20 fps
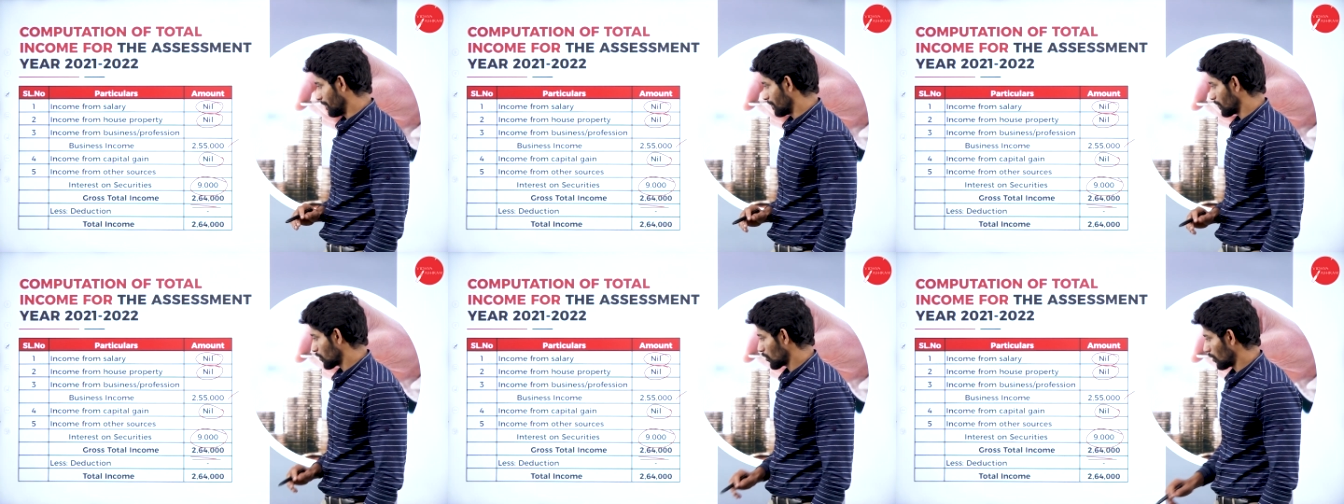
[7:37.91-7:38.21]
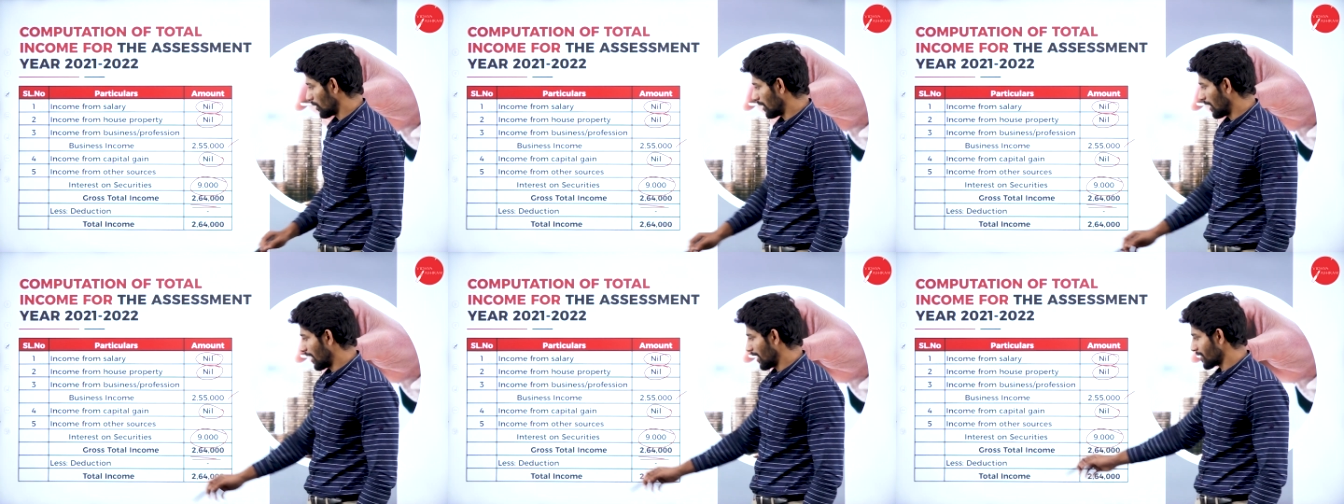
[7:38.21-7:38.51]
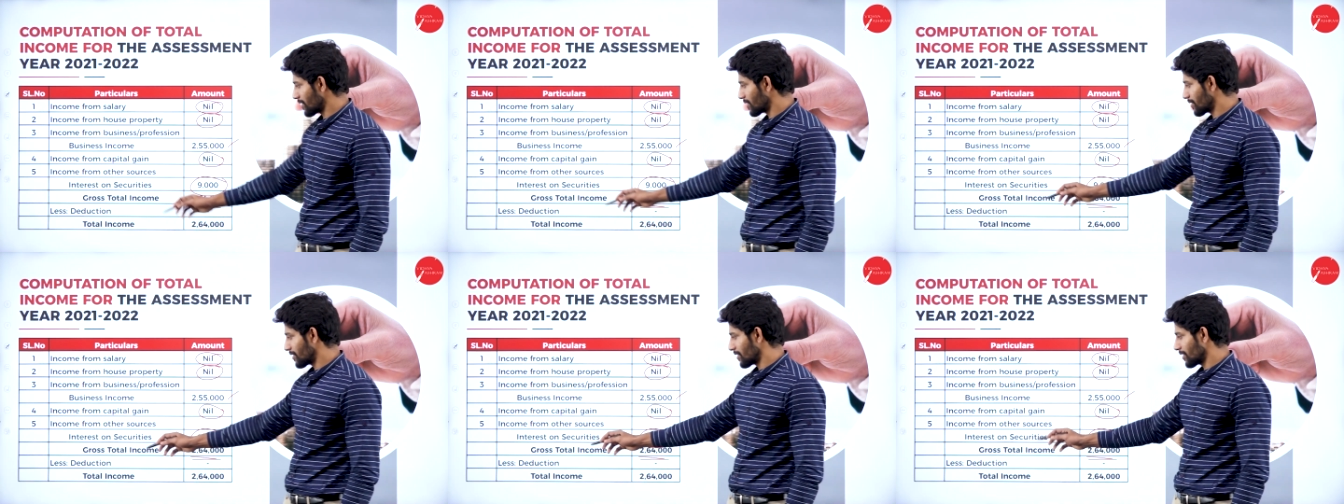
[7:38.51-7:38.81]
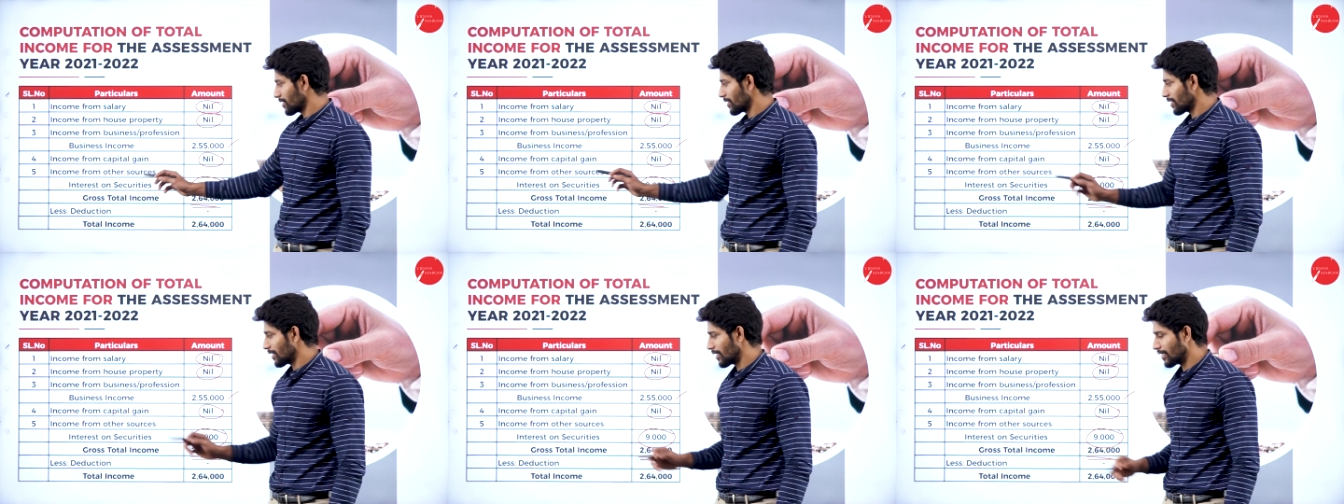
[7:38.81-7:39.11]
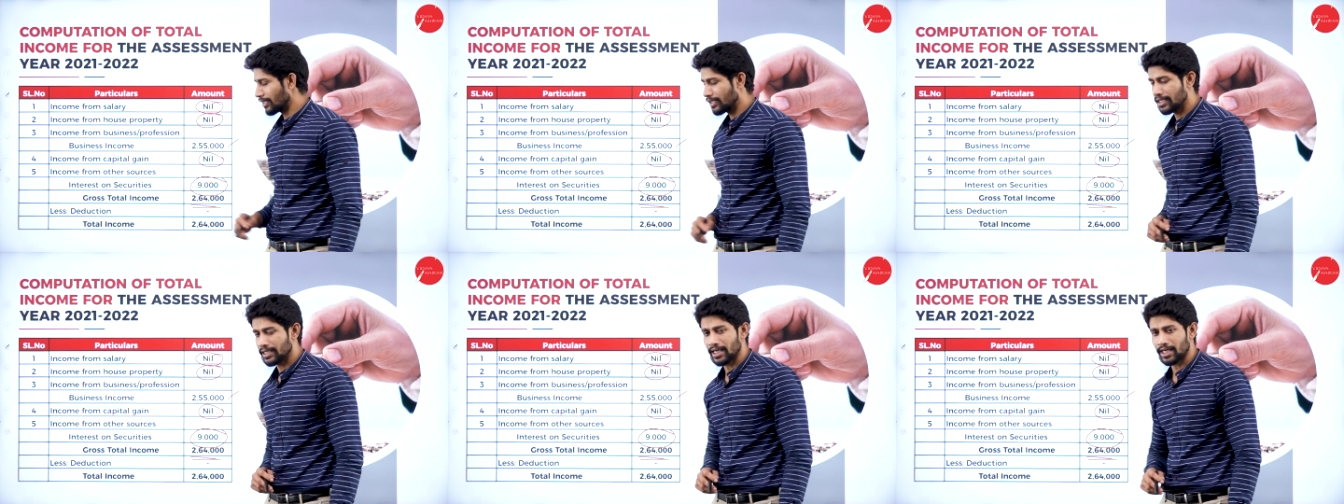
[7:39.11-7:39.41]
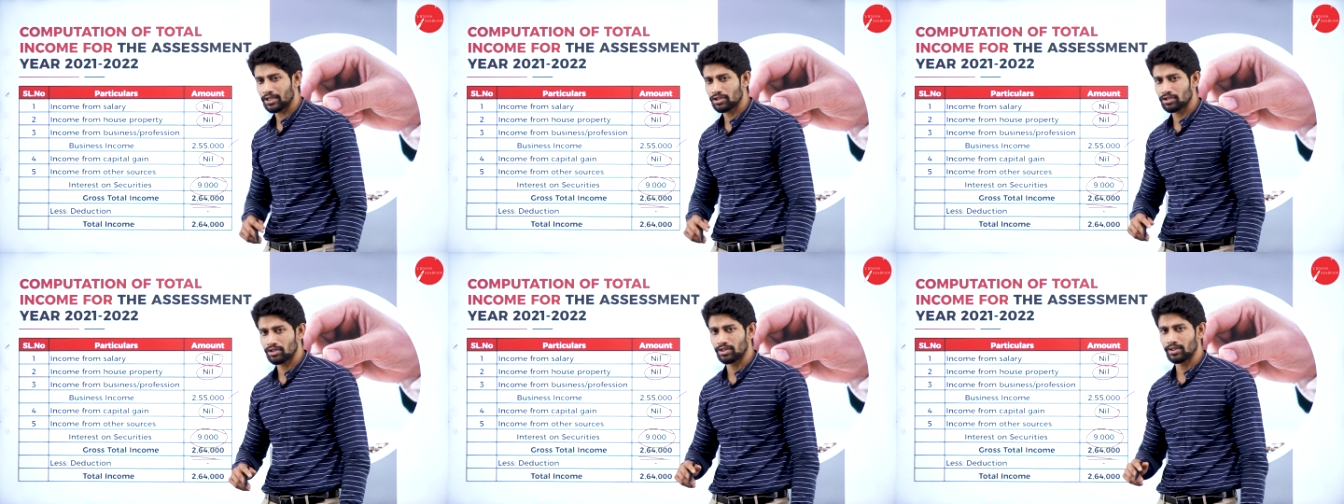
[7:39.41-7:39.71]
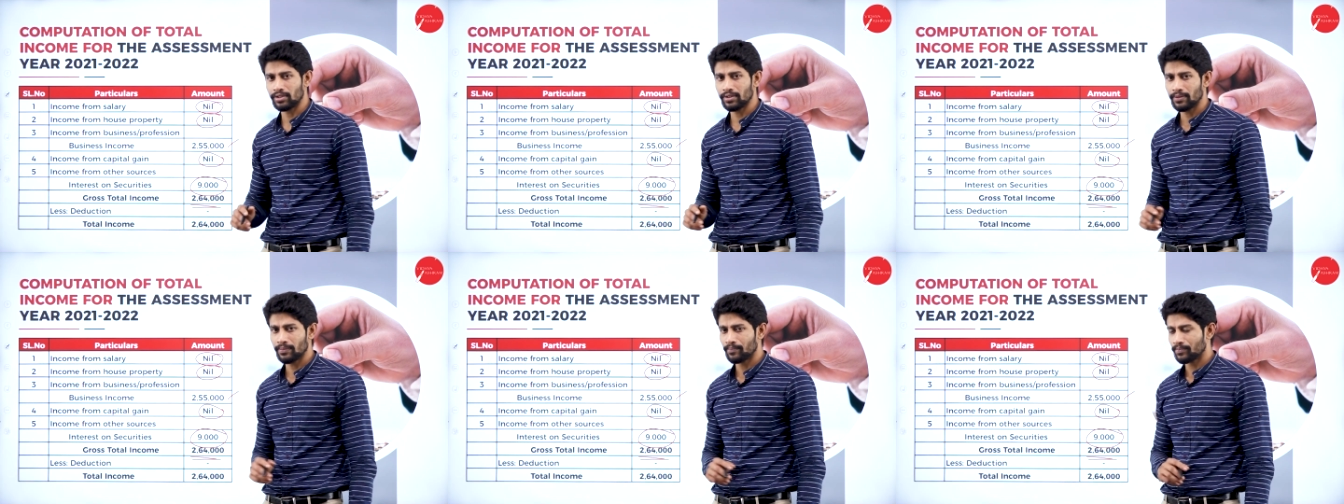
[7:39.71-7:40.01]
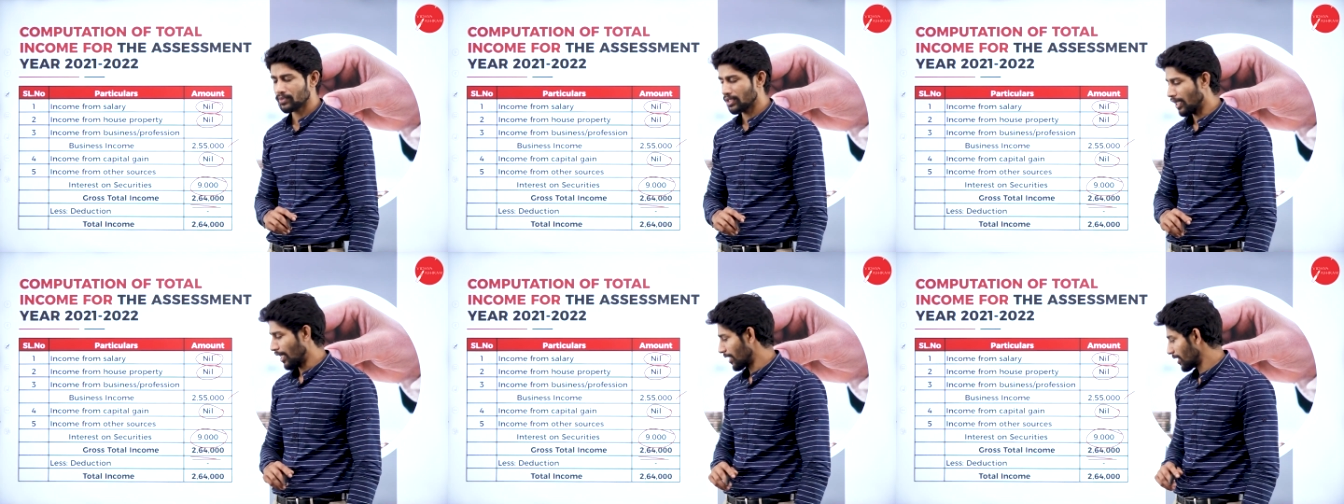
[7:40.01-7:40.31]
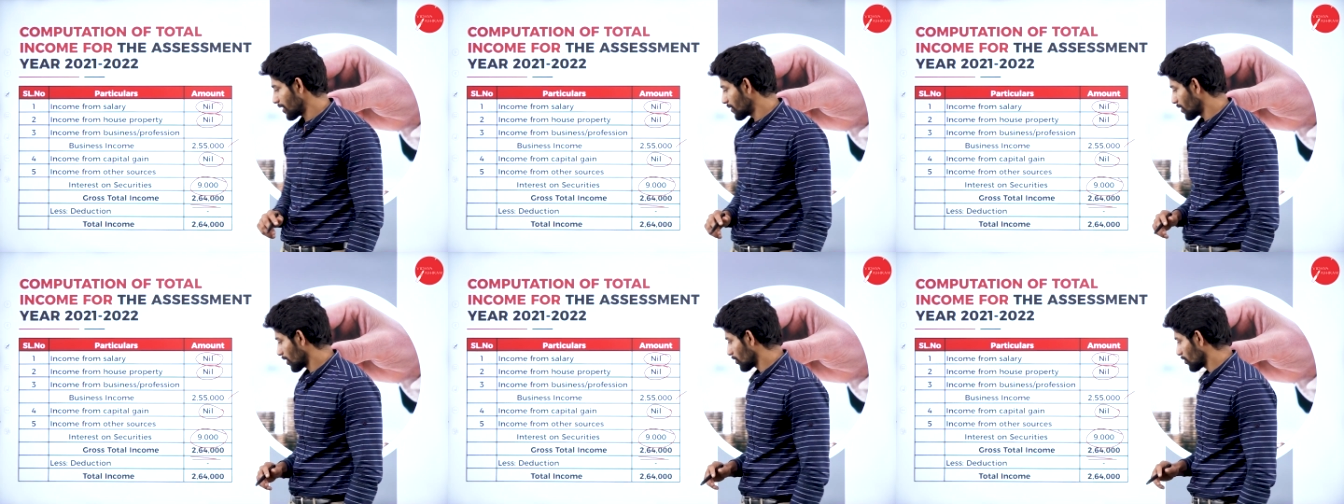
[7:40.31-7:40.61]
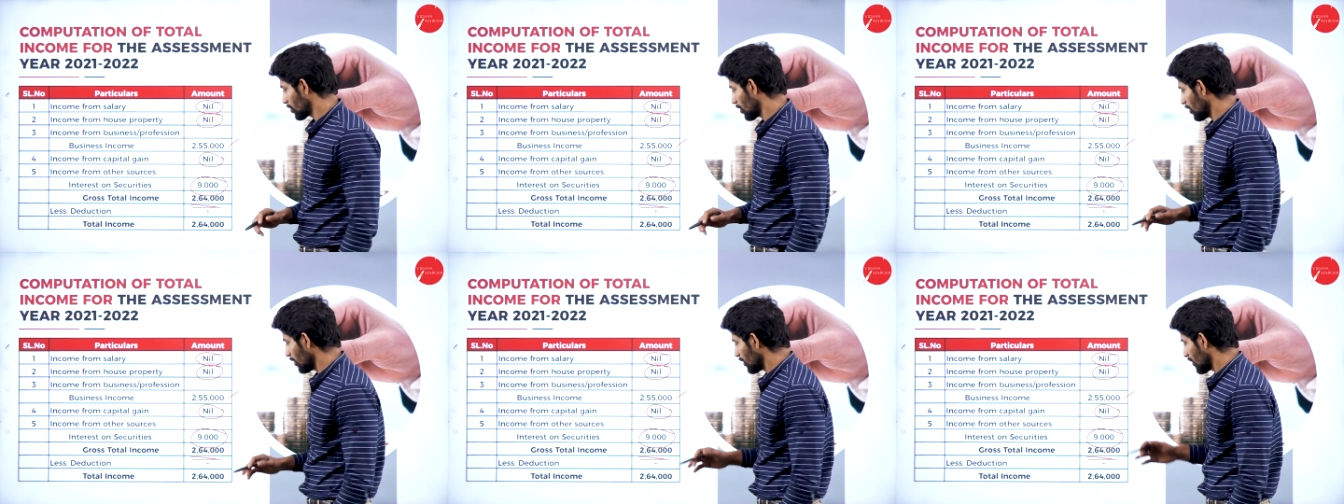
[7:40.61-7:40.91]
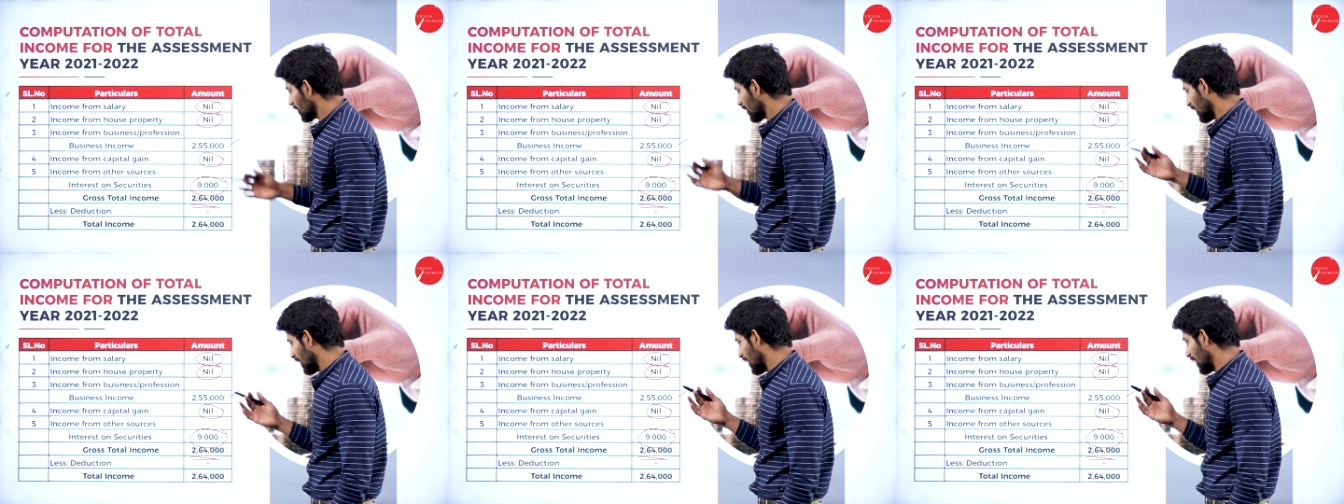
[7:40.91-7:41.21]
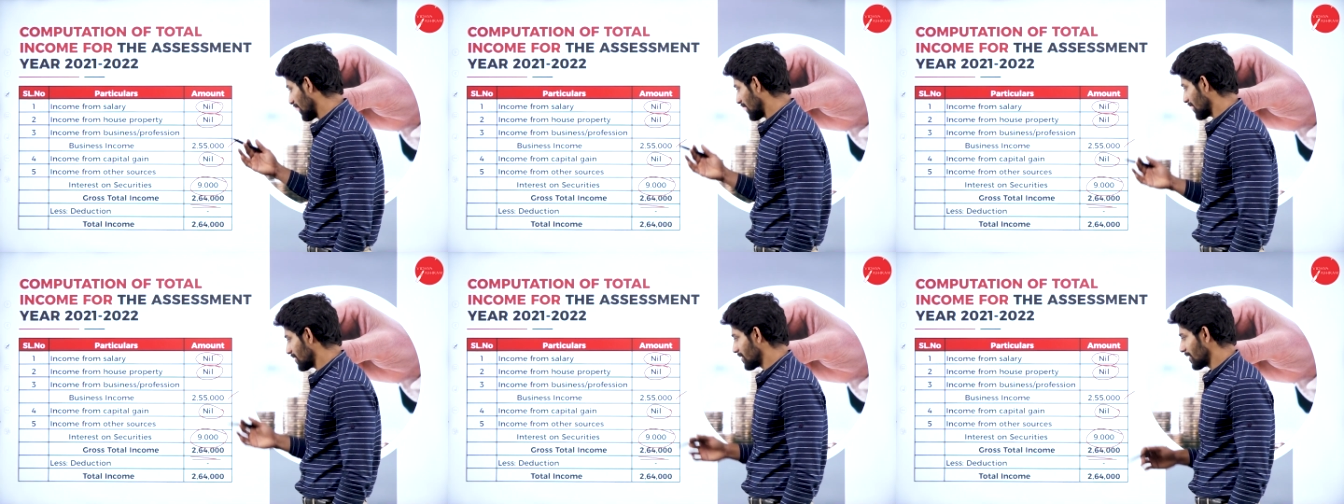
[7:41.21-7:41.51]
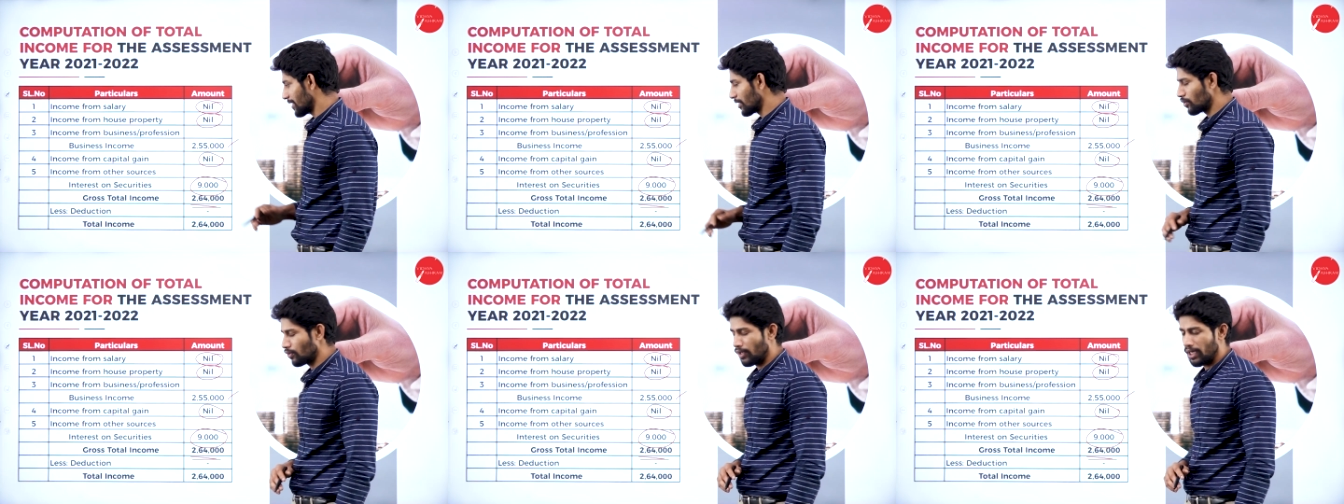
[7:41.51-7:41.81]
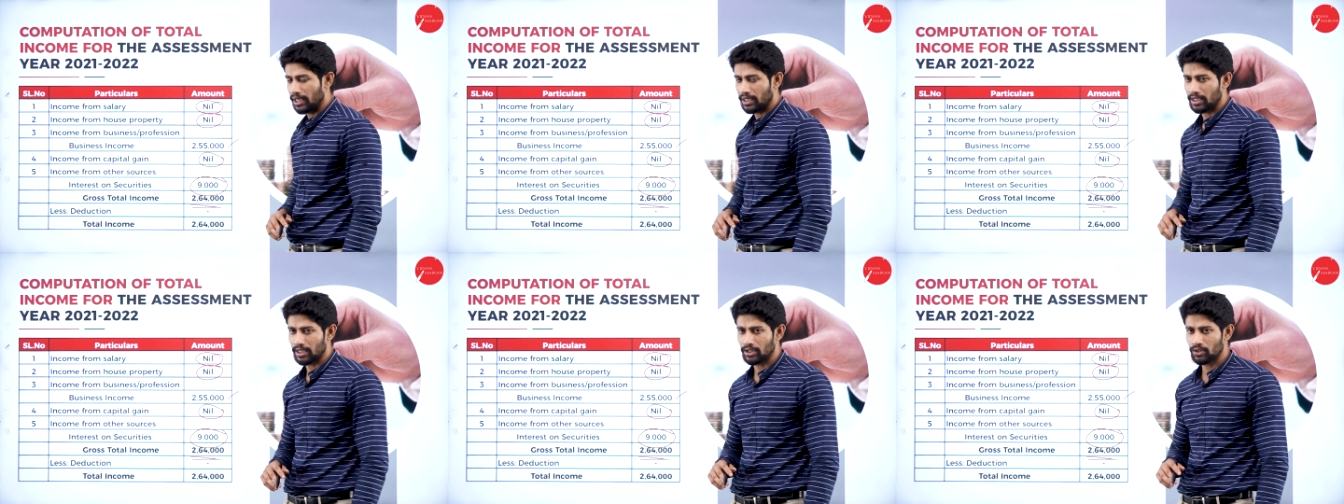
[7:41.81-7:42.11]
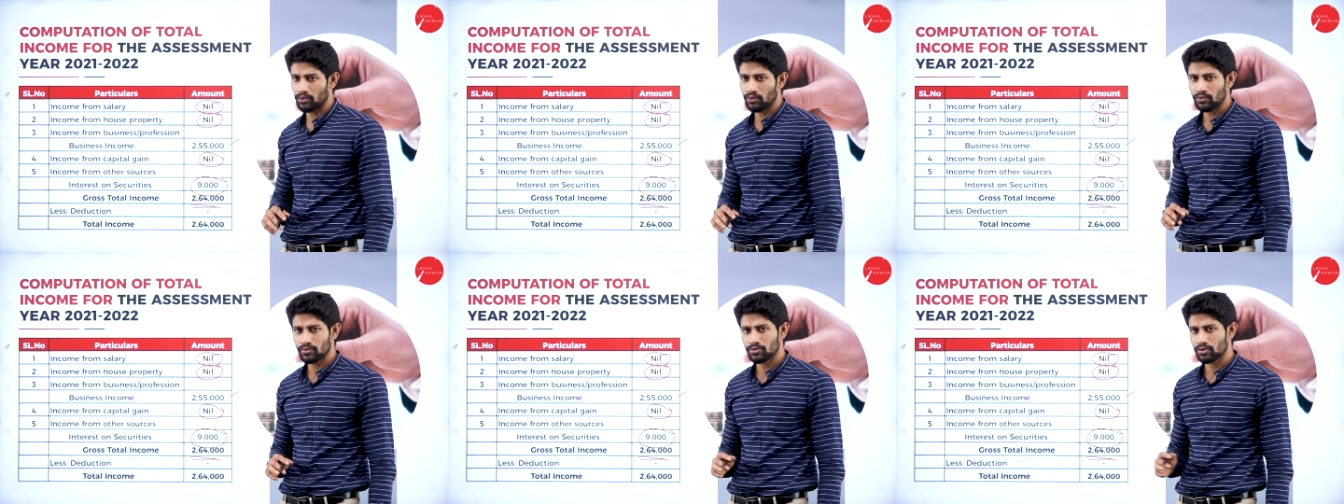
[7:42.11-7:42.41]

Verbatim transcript: So less deduction under section A T C to A T U.